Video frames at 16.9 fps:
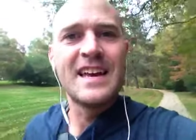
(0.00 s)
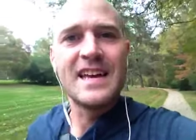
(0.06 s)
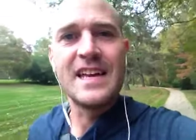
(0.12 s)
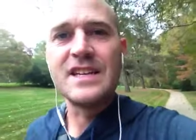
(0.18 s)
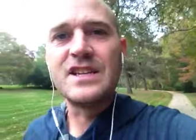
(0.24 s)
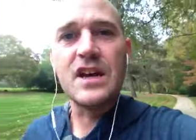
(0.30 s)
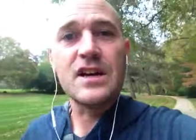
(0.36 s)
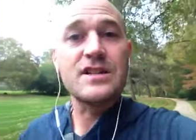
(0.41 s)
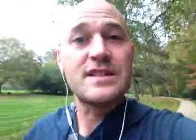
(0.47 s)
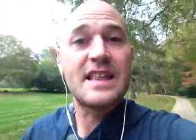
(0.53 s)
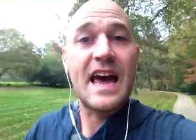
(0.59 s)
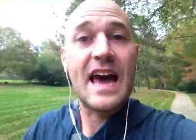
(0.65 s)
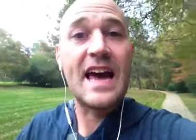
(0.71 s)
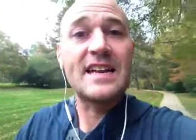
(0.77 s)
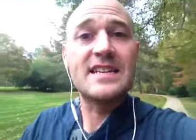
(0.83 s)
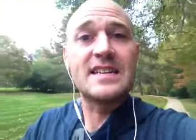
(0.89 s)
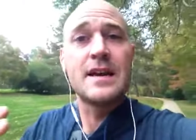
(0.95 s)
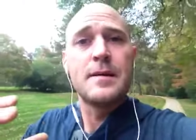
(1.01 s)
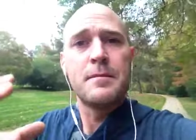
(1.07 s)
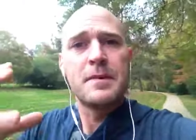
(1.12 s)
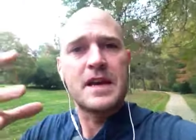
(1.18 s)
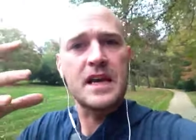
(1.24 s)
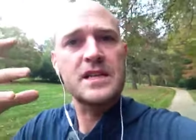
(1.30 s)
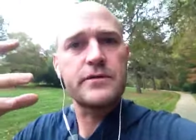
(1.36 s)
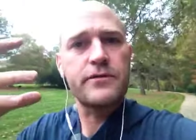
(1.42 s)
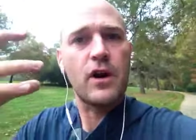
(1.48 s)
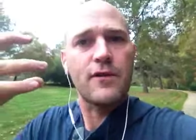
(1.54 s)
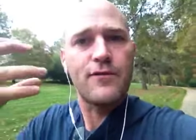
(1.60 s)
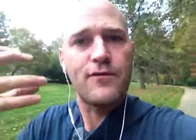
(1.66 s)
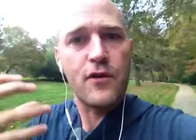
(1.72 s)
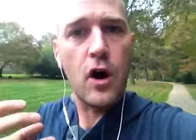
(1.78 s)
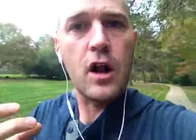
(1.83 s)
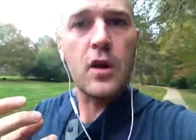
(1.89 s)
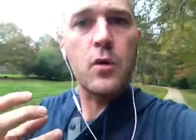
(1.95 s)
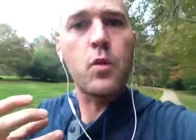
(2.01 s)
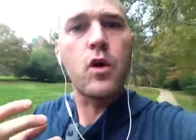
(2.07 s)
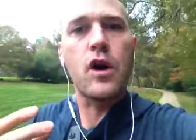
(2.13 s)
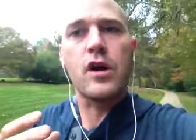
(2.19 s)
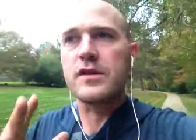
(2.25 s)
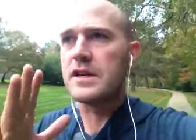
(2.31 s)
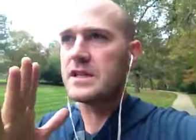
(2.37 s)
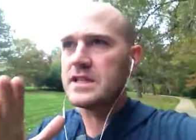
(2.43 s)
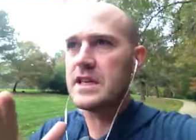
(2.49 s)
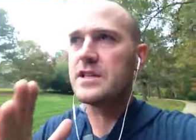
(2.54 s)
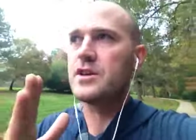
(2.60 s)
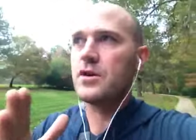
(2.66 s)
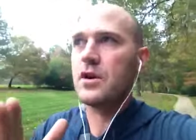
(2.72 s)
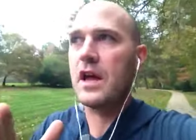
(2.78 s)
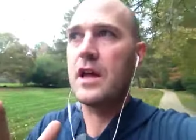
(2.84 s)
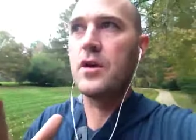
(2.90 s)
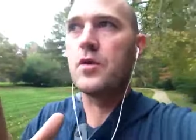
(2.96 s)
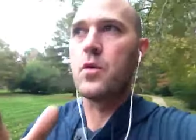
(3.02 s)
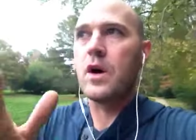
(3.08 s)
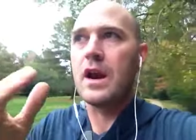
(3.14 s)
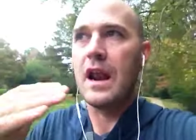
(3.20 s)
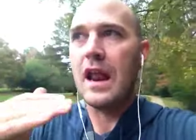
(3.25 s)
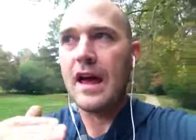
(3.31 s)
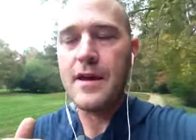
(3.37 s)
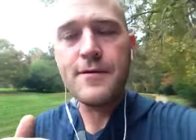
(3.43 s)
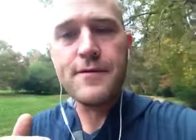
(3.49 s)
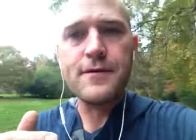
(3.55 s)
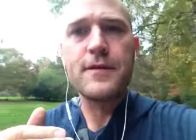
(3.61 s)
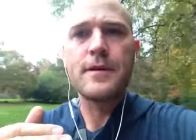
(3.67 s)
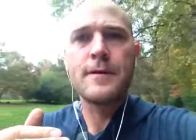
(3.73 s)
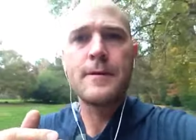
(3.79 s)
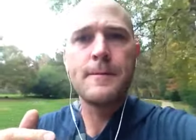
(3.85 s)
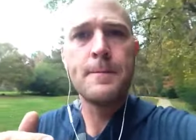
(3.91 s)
He does that because of our fallen world and He says, Okay, you want life?